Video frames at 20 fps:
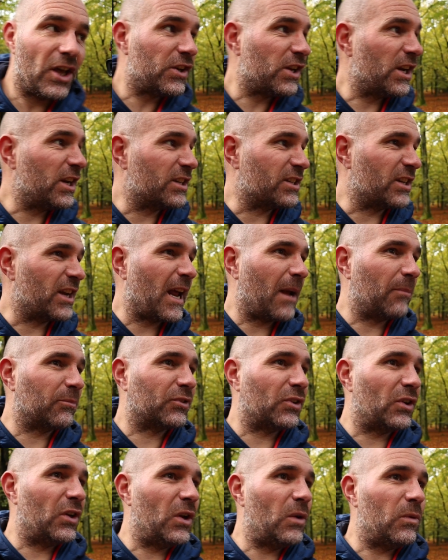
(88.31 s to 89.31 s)
and it is an
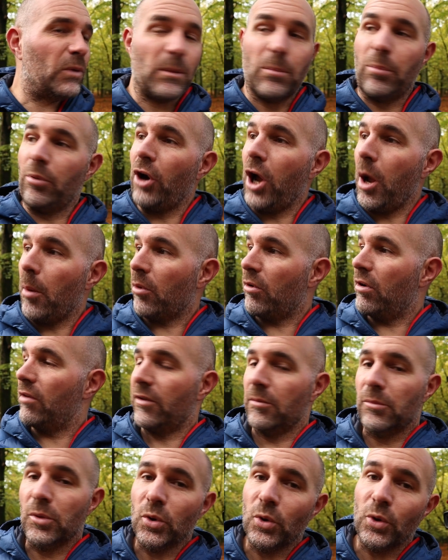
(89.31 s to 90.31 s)
absolutely Brahma
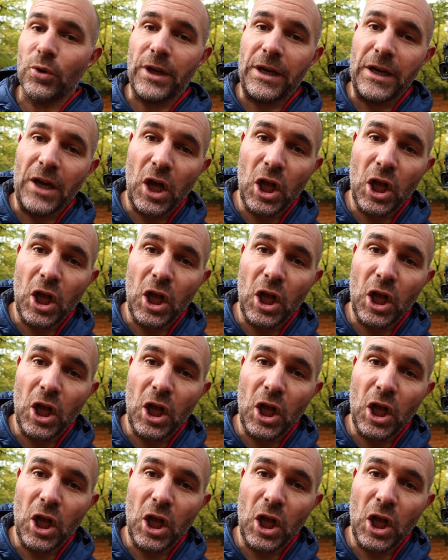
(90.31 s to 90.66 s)
of a morning.